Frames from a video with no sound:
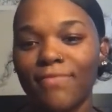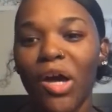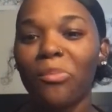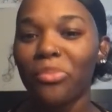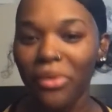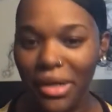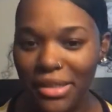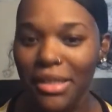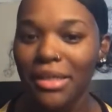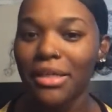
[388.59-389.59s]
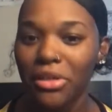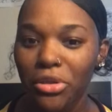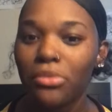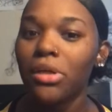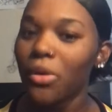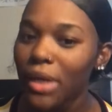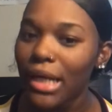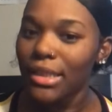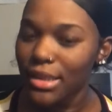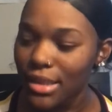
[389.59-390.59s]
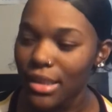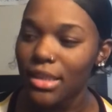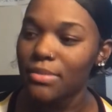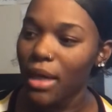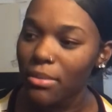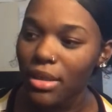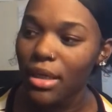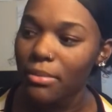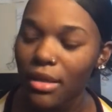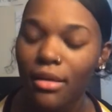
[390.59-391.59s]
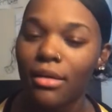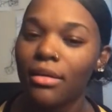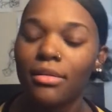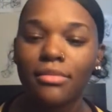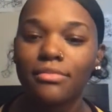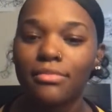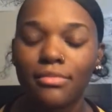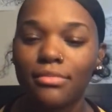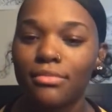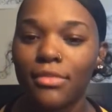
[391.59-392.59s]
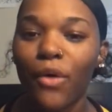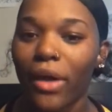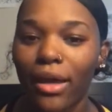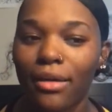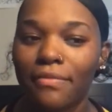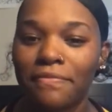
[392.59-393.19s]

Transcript: I'm pregnant. You know what I did to get this baby in me? Okay.